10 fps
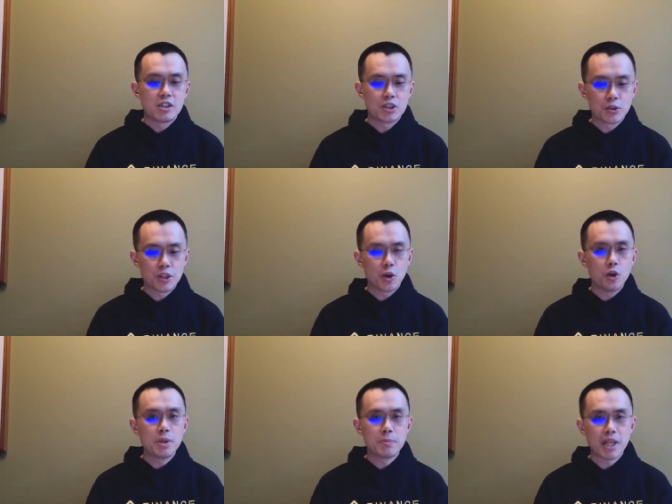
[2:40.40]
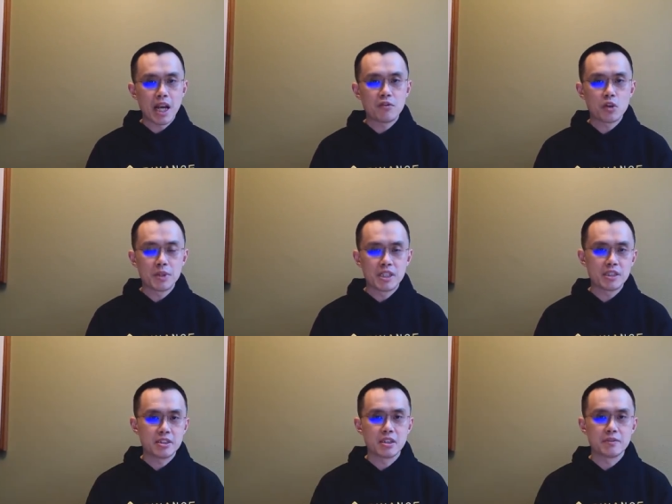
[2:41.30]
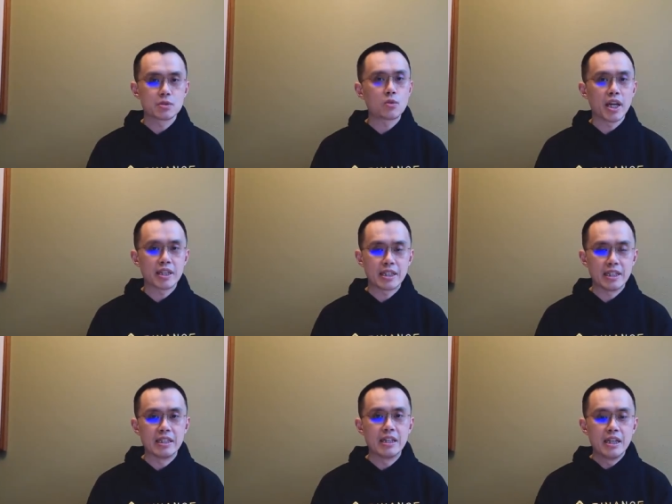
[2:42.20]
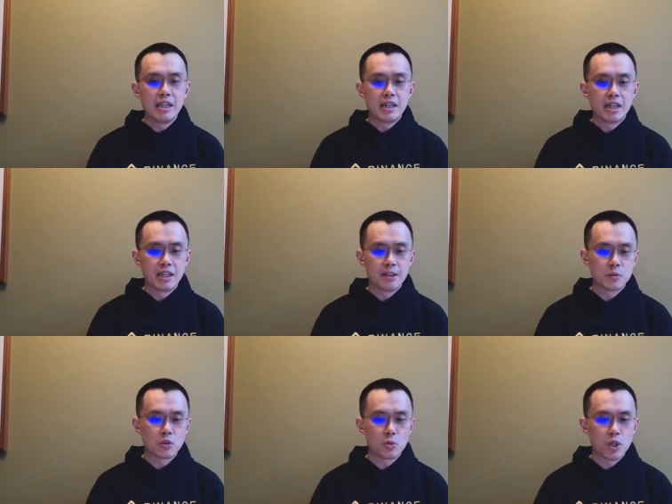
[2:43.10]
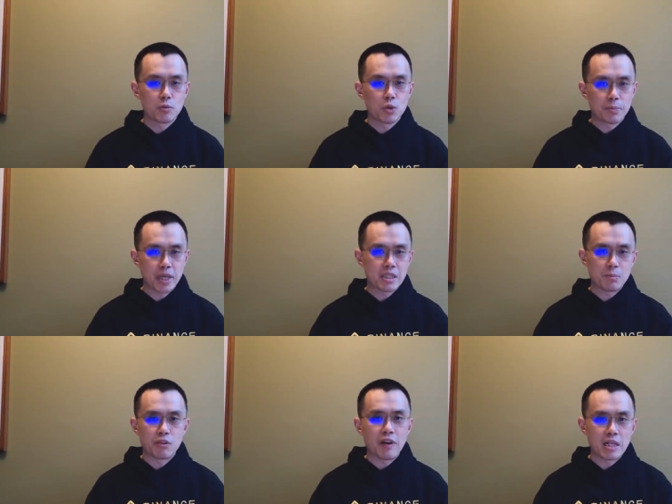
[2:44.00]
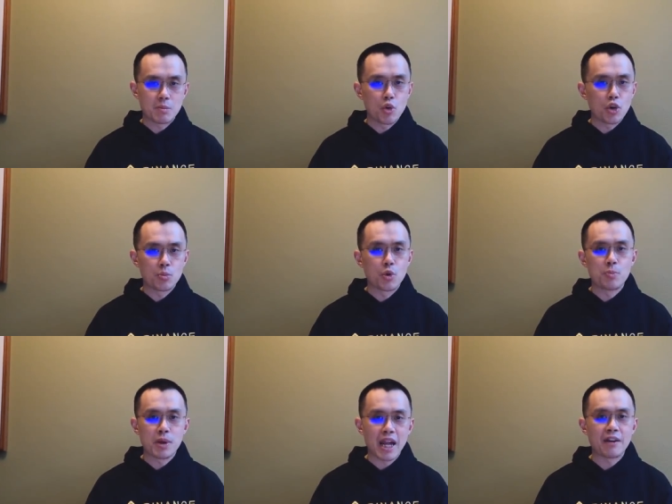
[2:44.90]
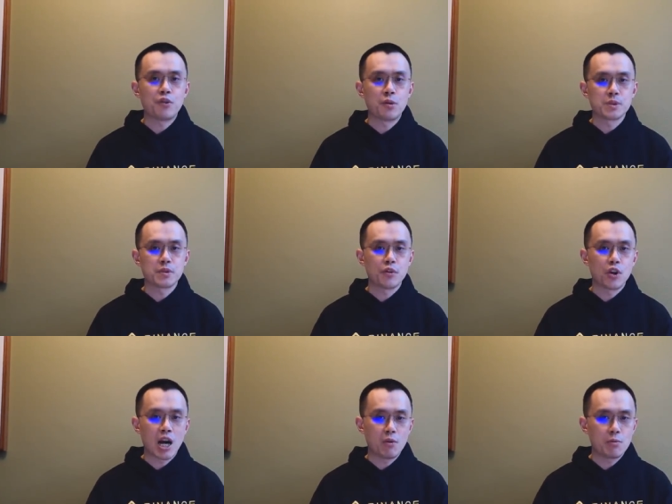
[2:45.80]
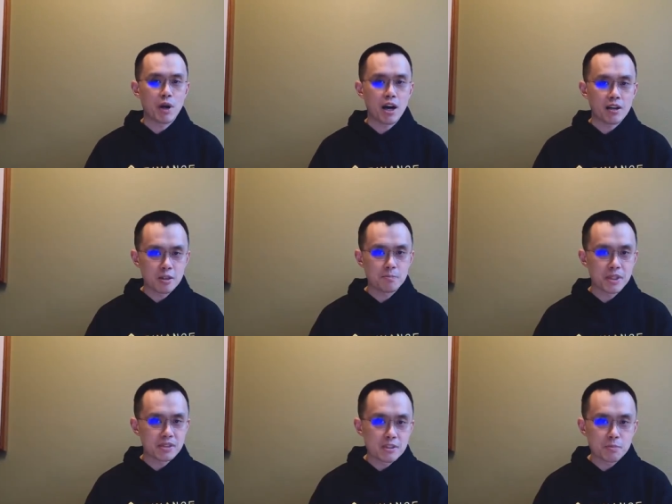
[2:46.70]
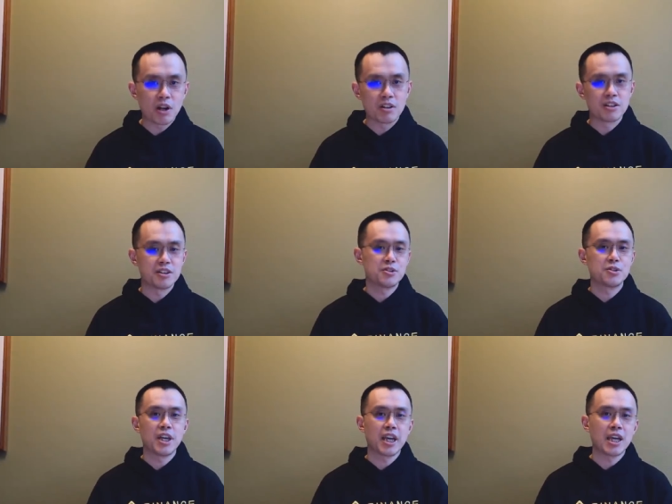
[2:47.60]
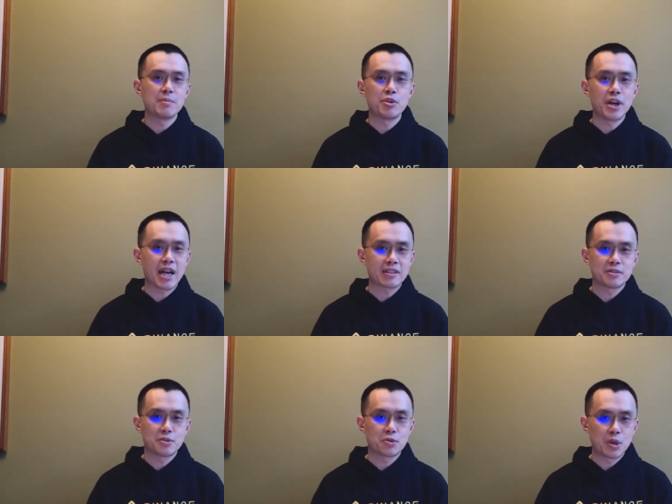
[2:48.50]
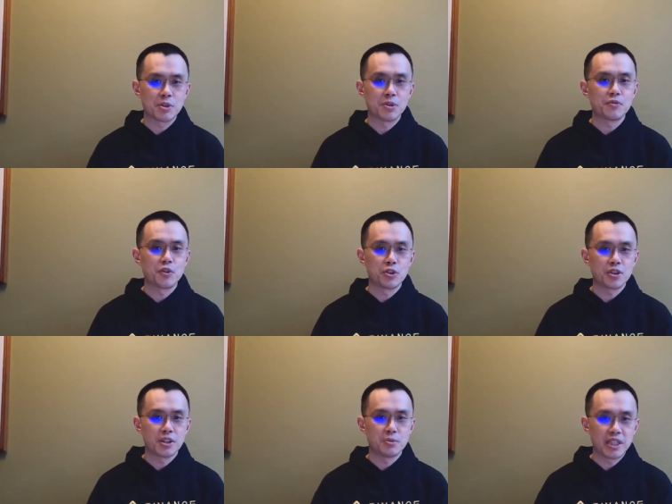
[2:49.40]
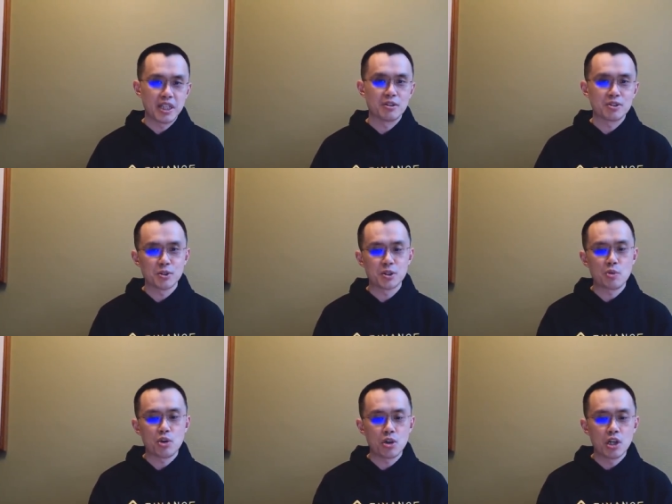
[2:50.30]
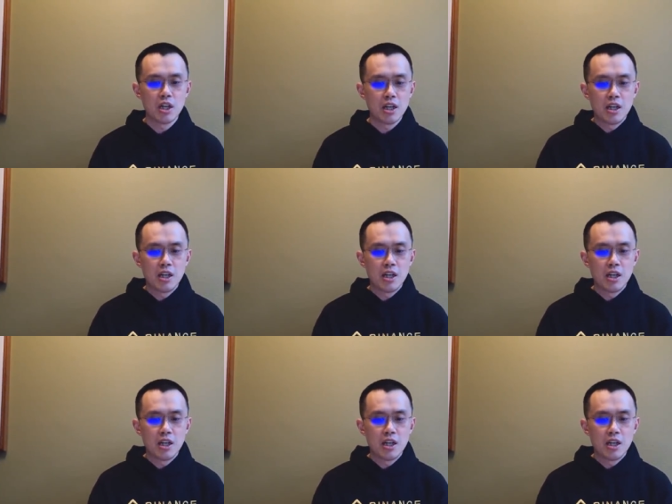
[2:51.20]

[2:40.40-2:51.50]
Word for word: So the open platform initiative is quite key. Um, so we're, we're basically providing more and more platforms for our other business partners to enable access to crypto for the retail. So it's more,